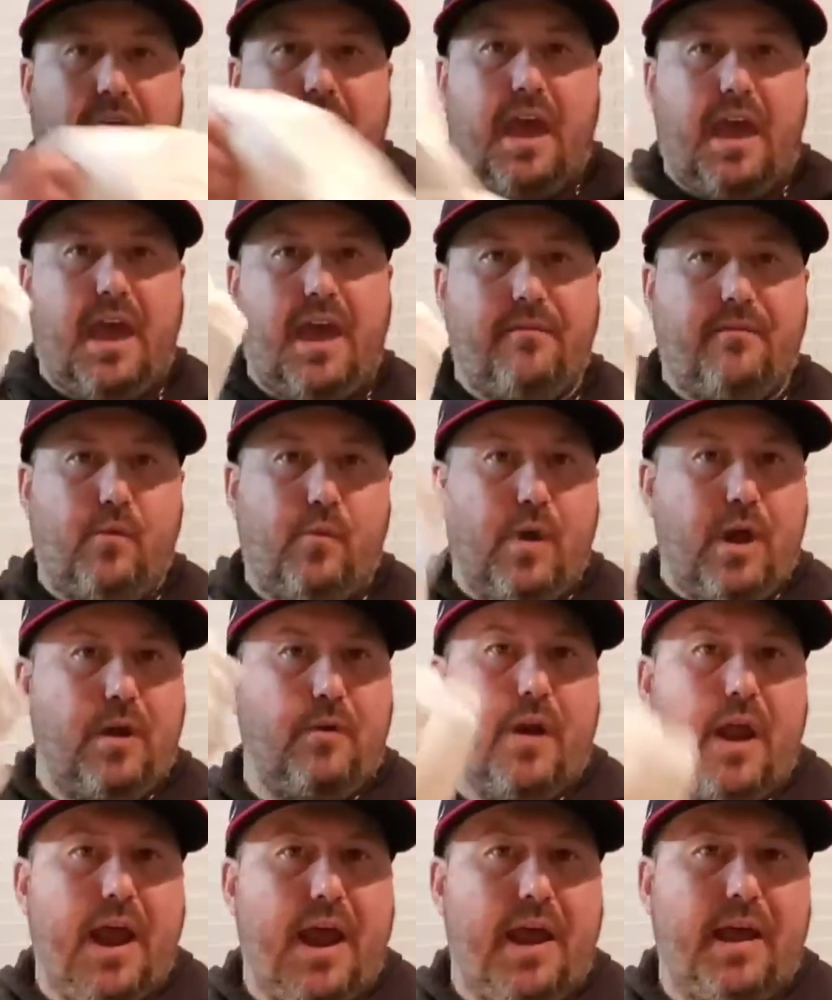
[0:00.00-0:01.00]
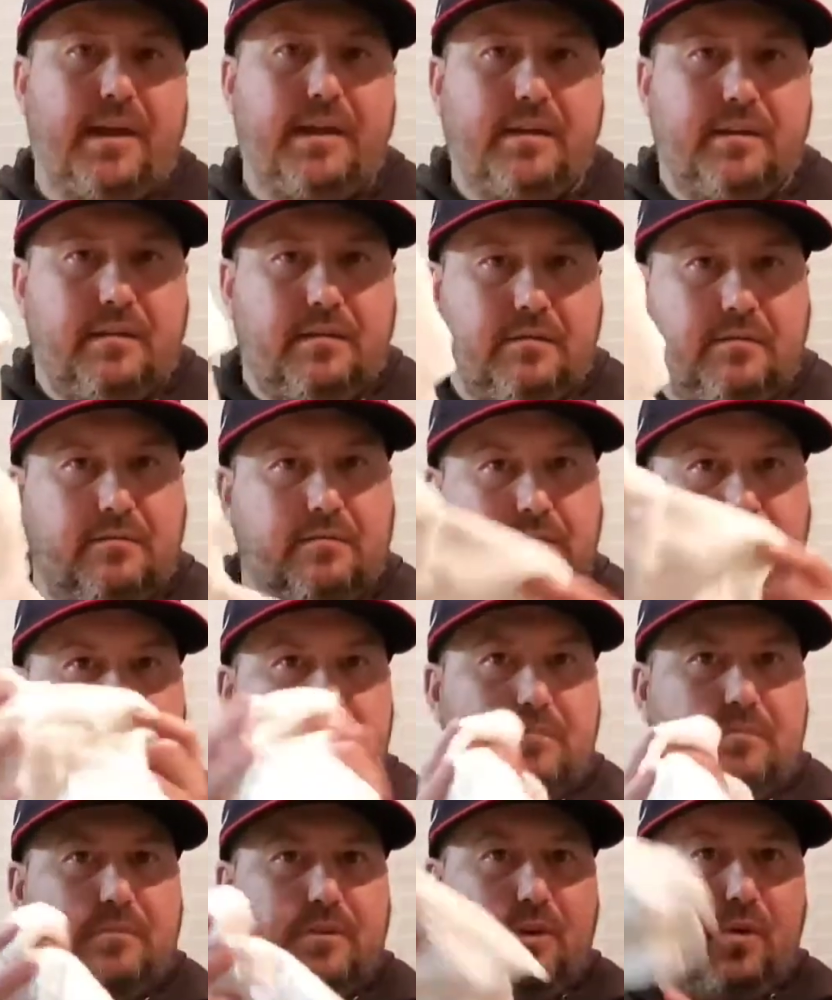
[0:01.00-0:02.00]
Have a wet rag.
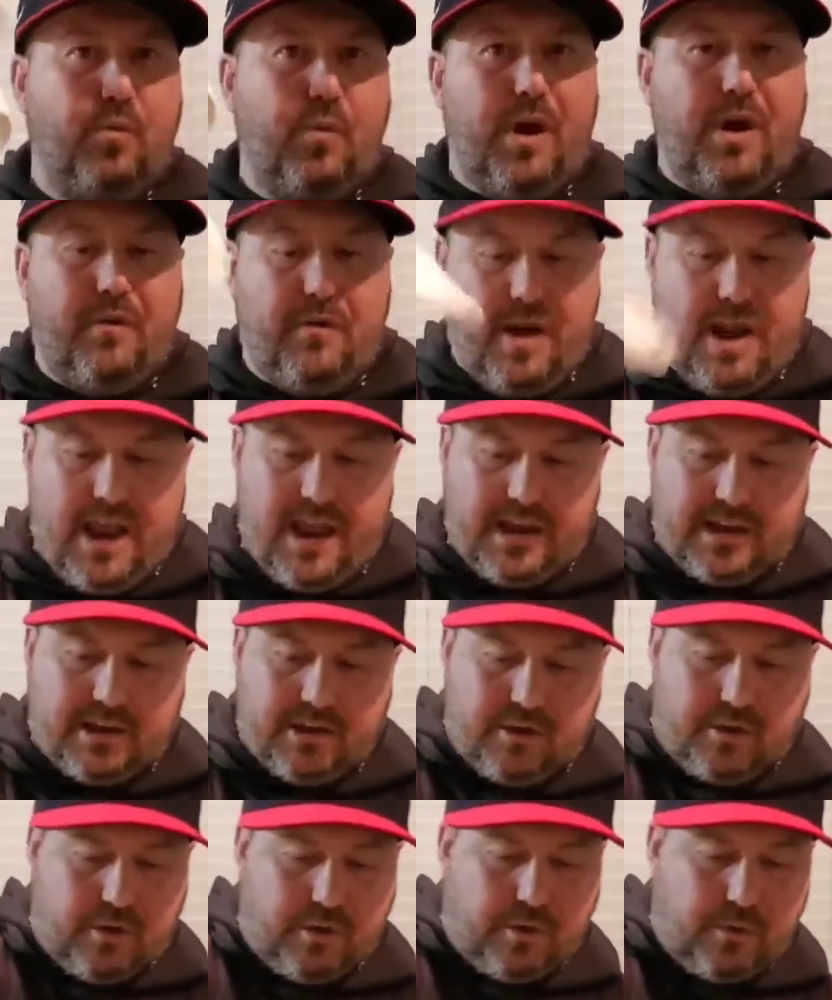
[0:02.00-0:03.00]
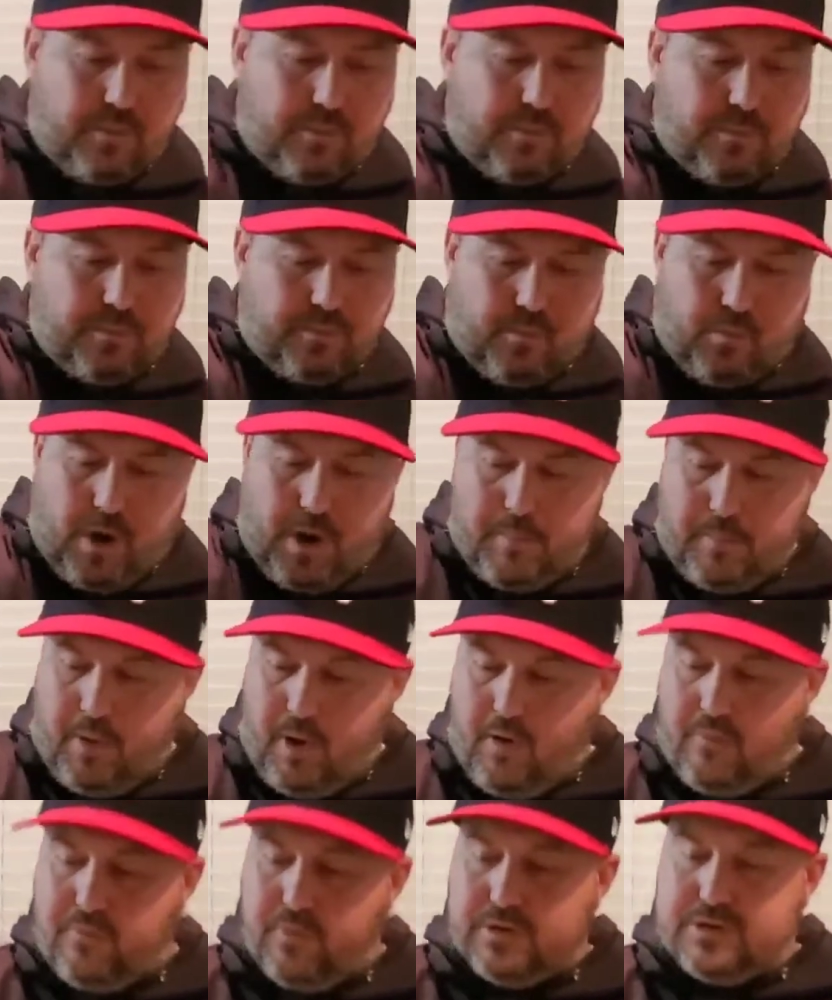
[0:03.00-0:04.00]
Your wet rag, you're going to wipe
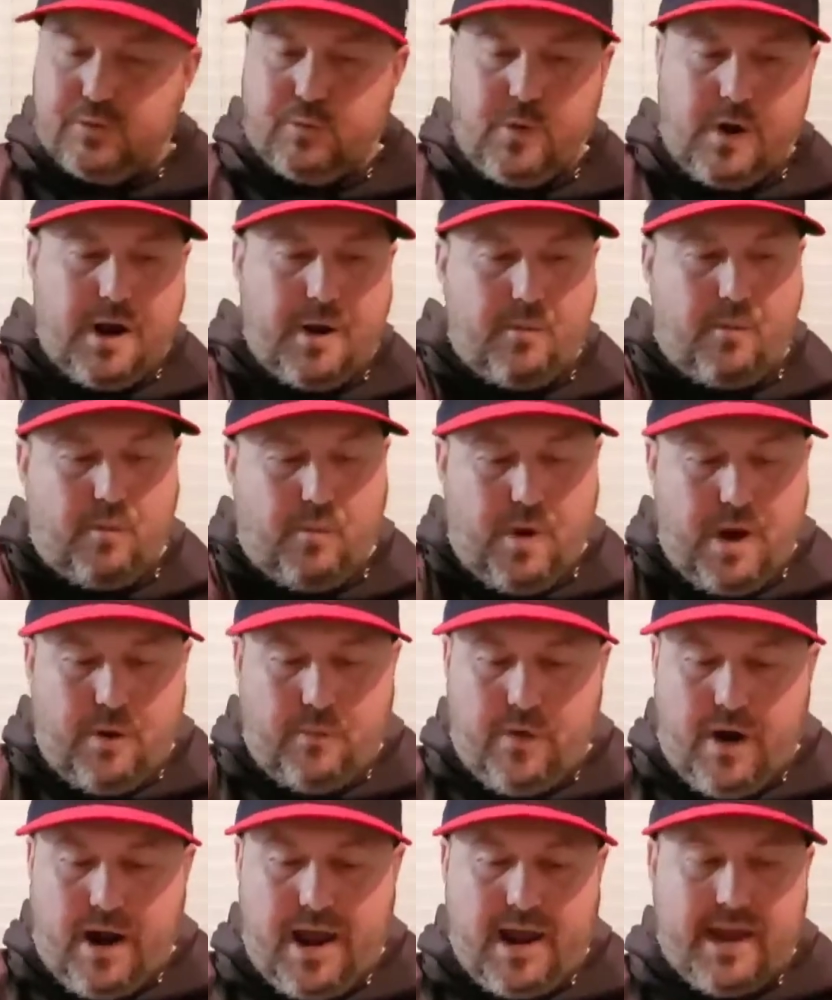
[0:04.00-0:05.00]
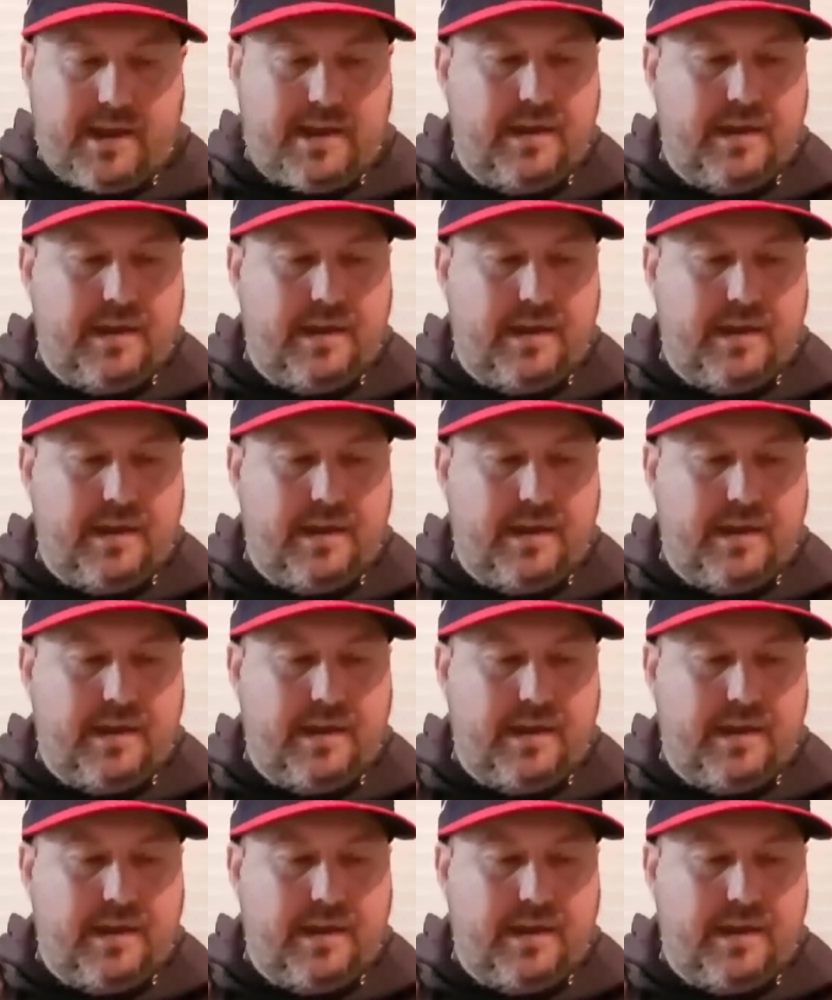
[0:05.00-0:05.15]
off with your wet rag.